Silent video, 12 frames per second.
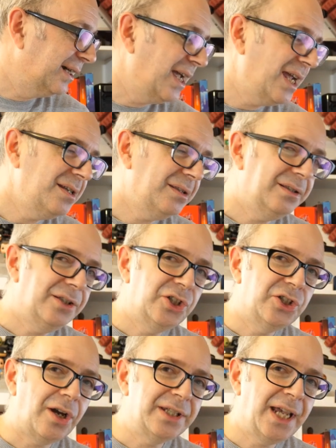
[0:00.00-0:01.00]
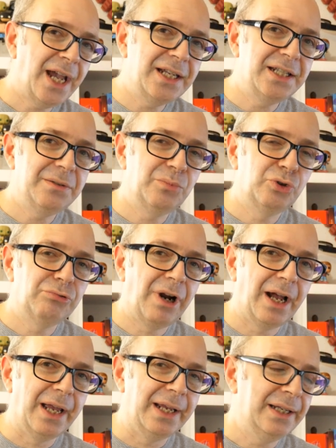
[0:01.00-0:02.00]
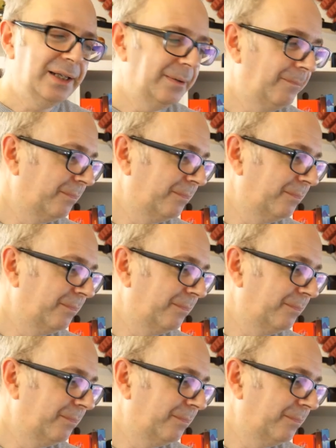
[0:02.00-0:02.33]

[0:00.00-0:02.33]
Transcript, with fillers: either the titanium grey,